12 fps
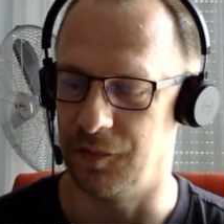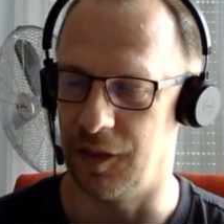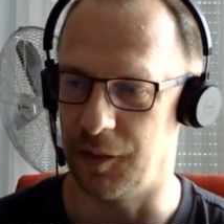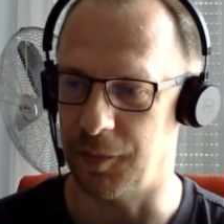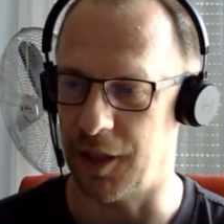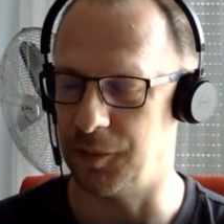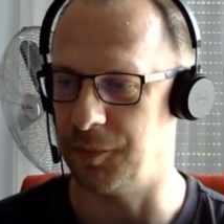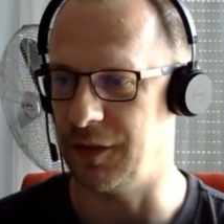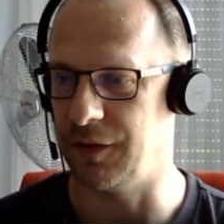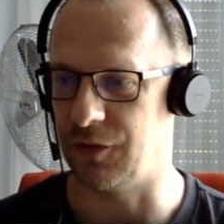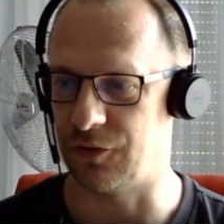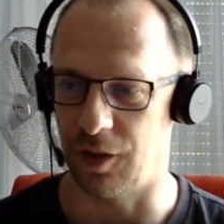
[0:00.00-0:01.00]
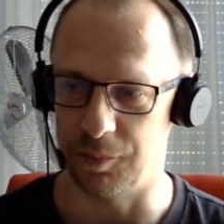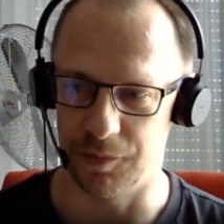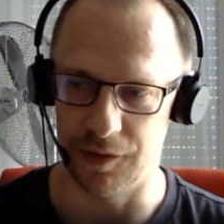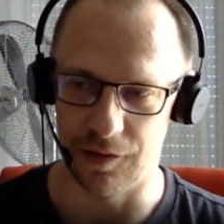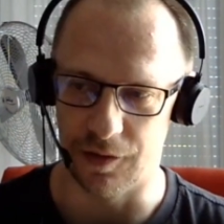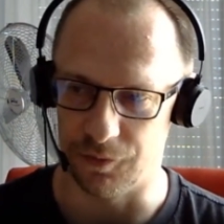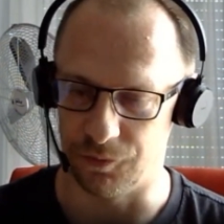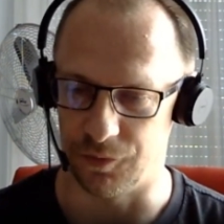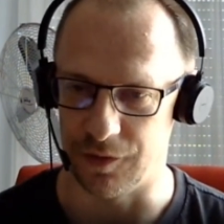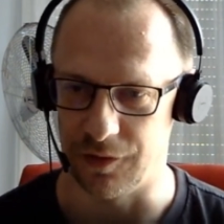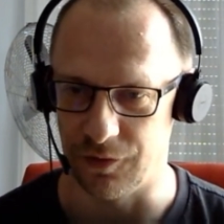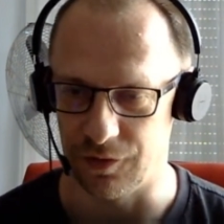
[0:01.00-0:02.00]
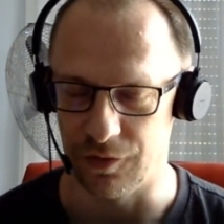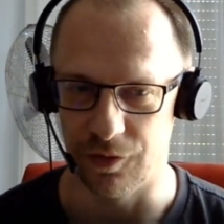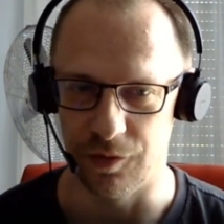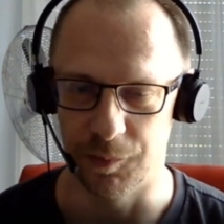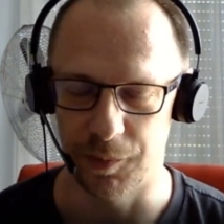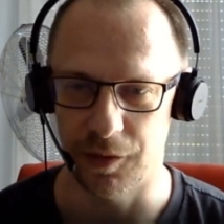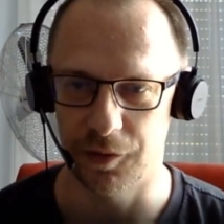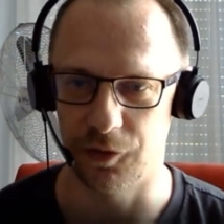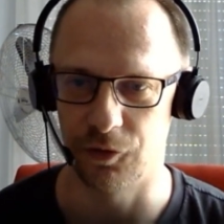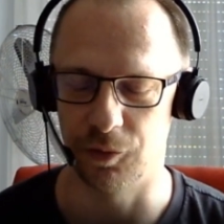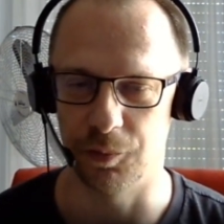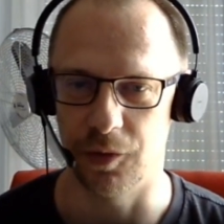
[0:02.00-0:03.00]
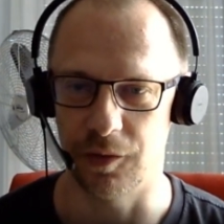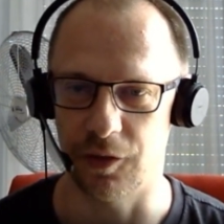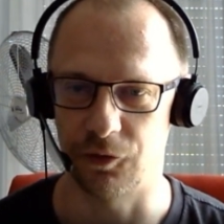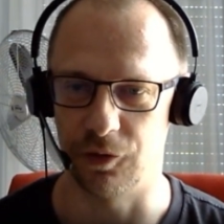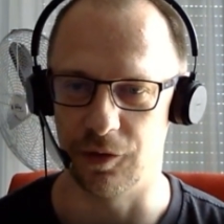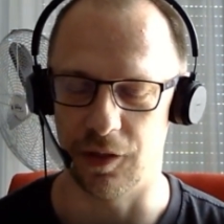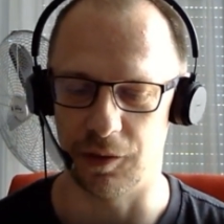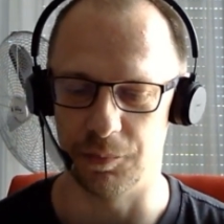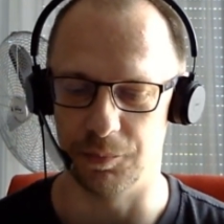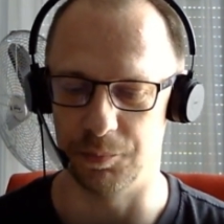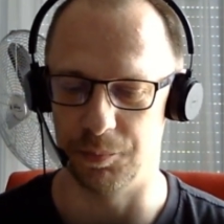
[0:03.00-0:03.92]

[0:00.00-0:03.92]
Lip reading: there might be some hidden things in the implementation, but actually our